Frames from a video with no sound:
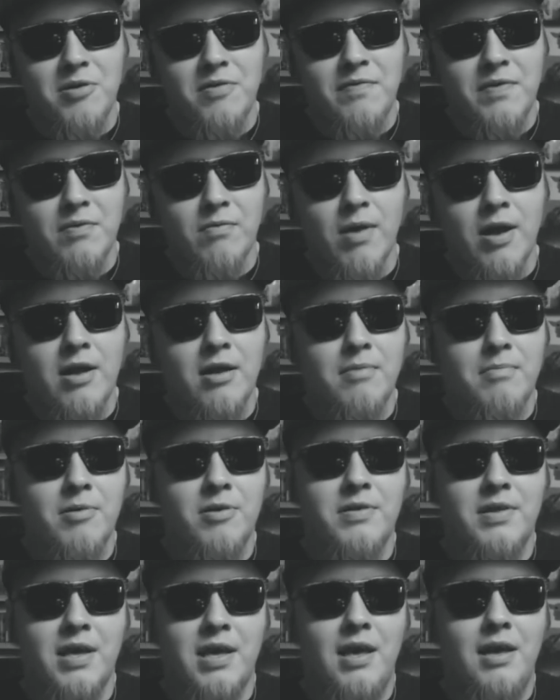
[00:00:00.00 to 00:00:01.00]
realm or
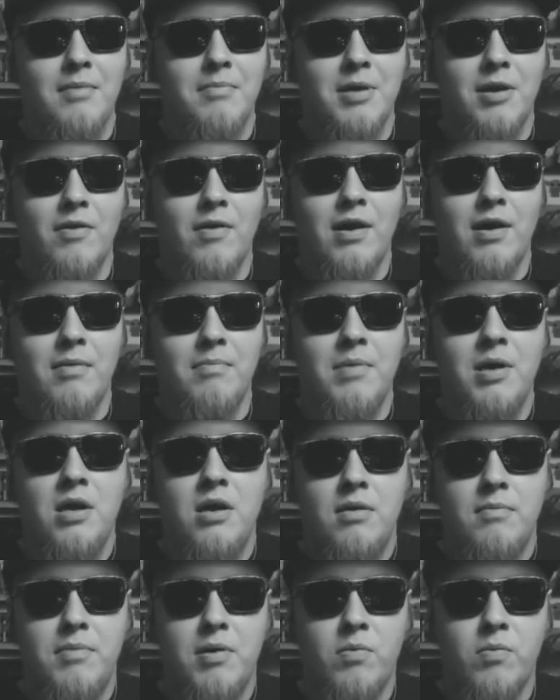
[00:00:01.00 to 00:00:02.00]
the gaming realm.
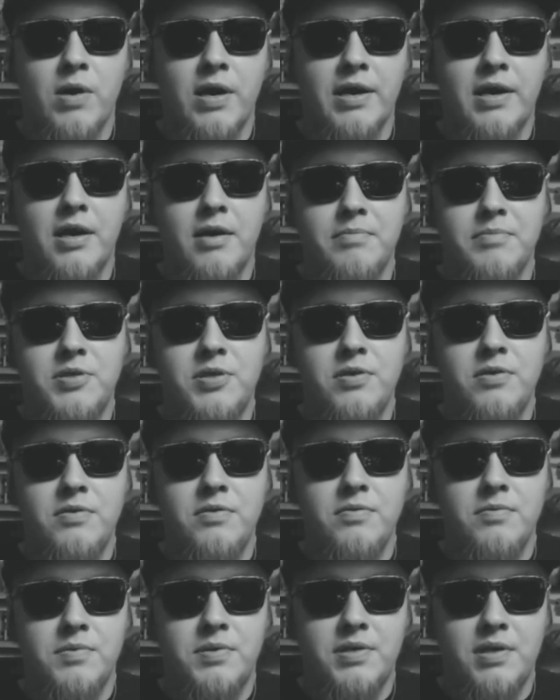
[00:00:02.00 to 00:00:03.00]
But when it comes
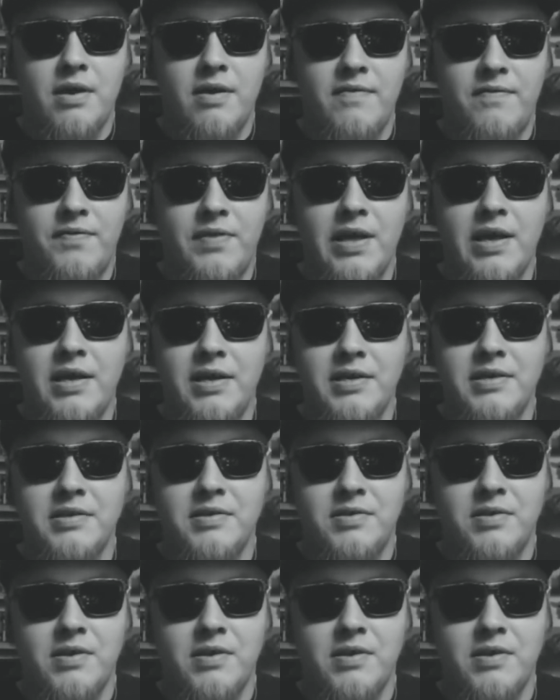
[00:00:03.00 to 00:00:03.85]
to stuff that is like